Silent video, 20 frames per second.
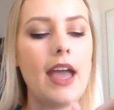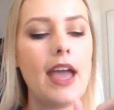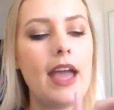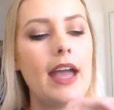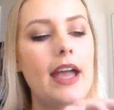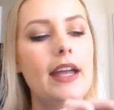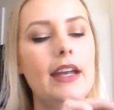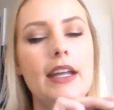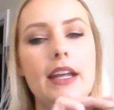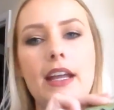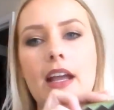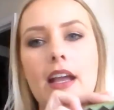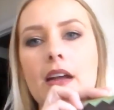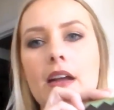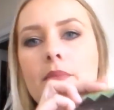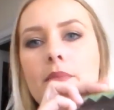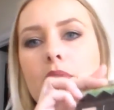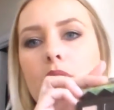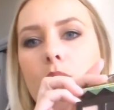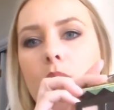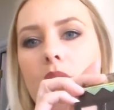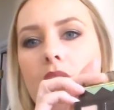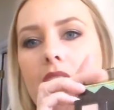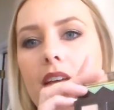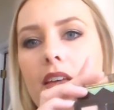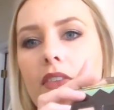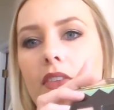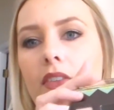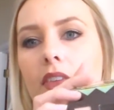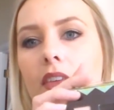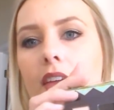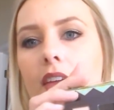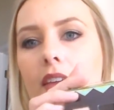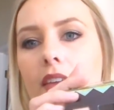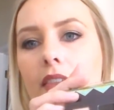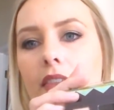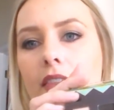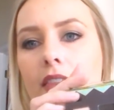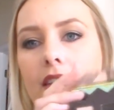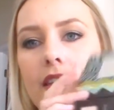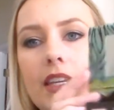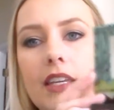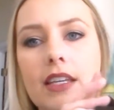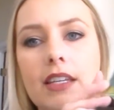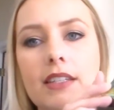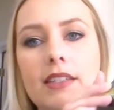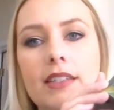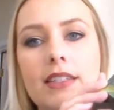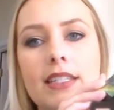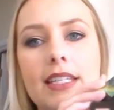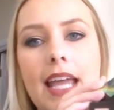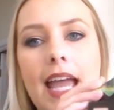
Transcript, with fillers: And it comes with these